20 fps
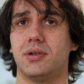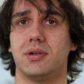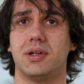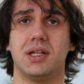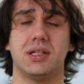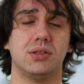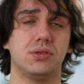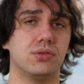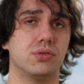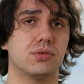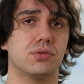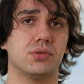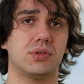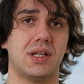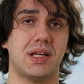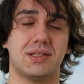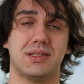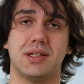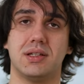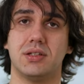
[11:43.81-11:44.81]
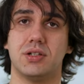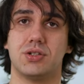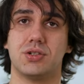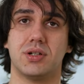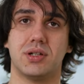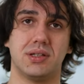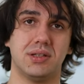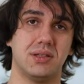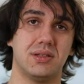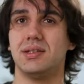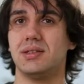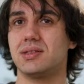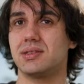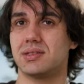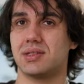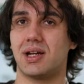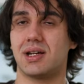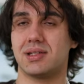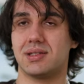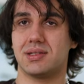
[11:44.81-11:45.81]
you get used to the signature and it
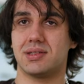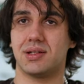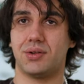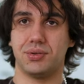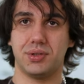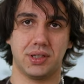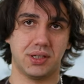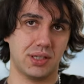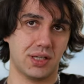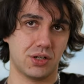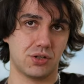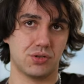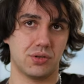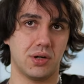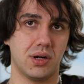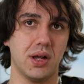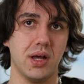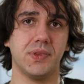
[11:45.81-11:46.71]
starts sounding natural.